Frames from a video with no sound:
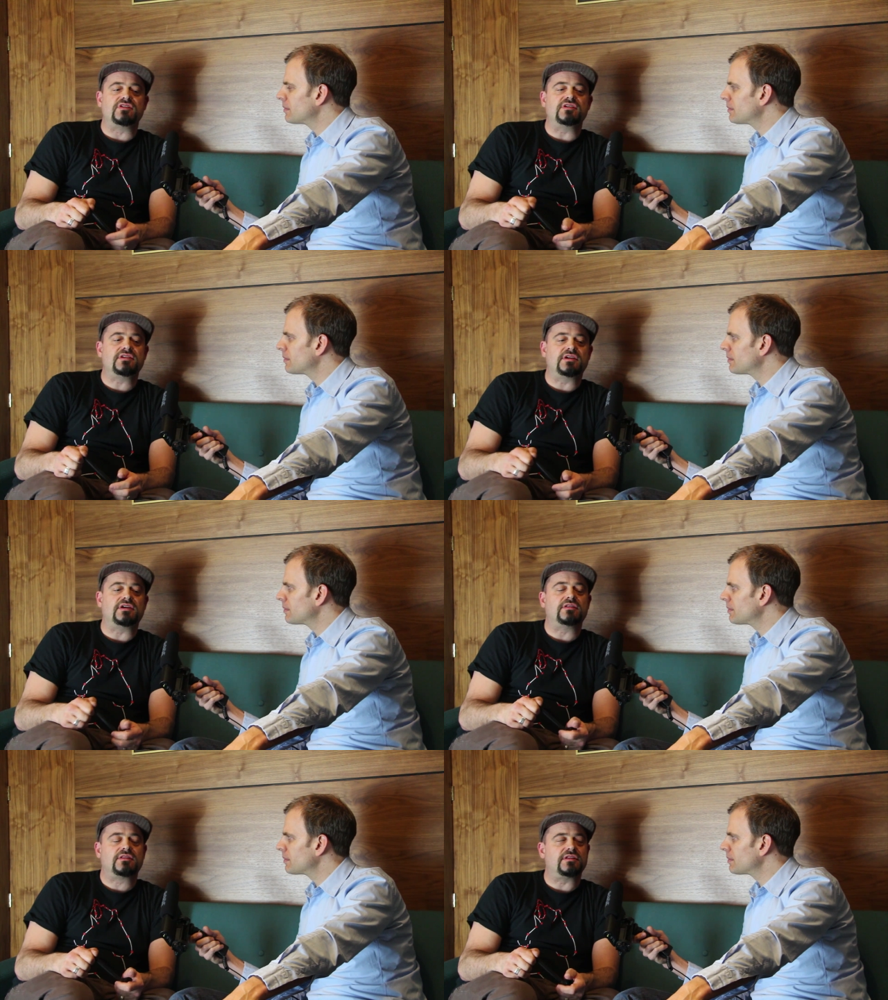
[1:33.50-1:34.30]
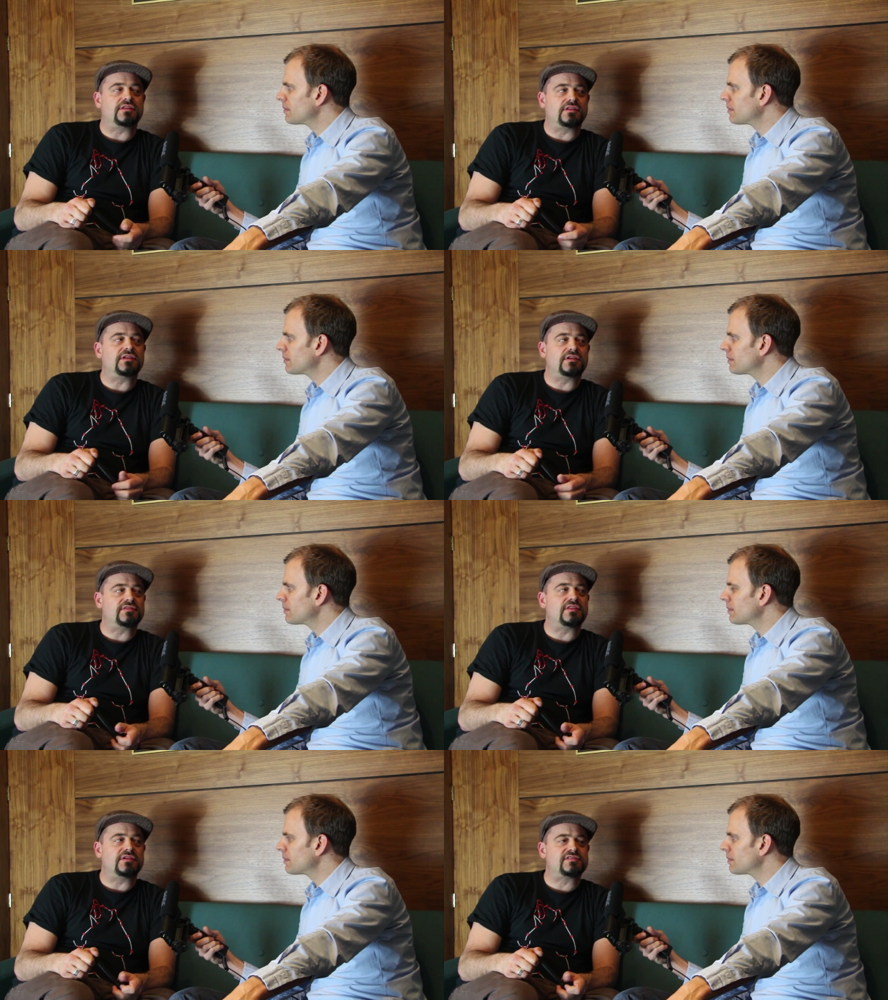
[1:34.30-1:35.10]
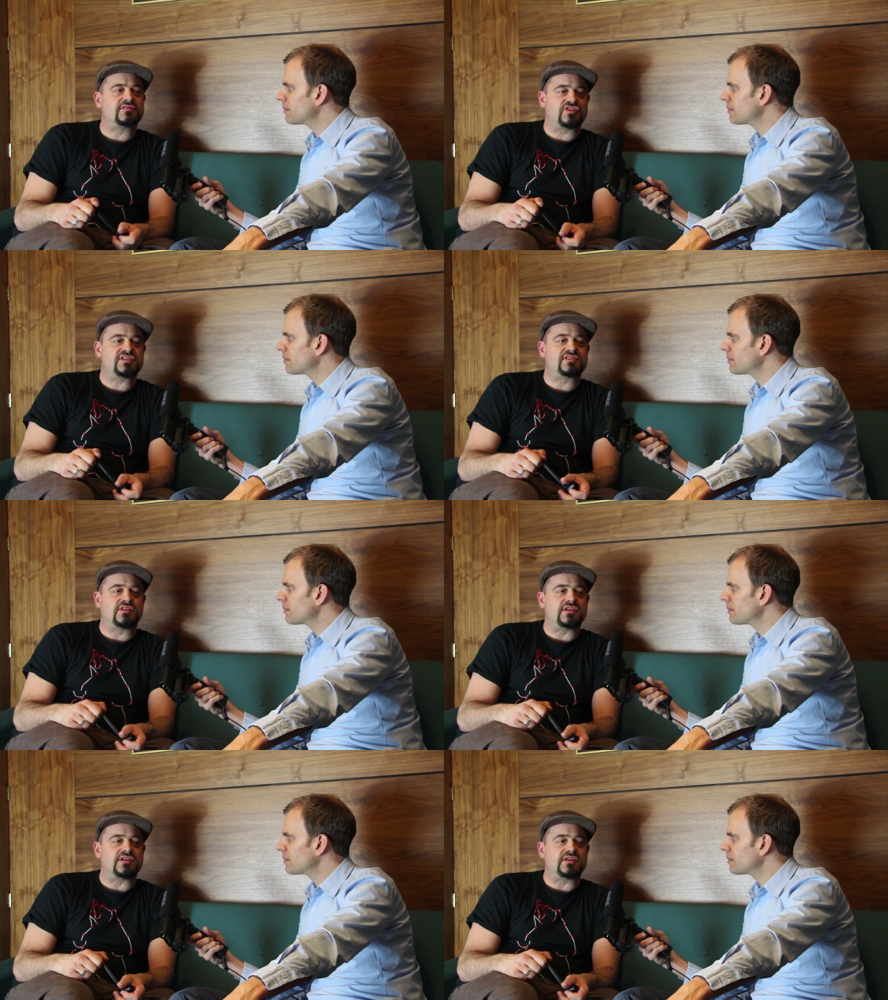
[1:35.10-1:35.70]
Speaker 1: in it, yeah, then there's trust.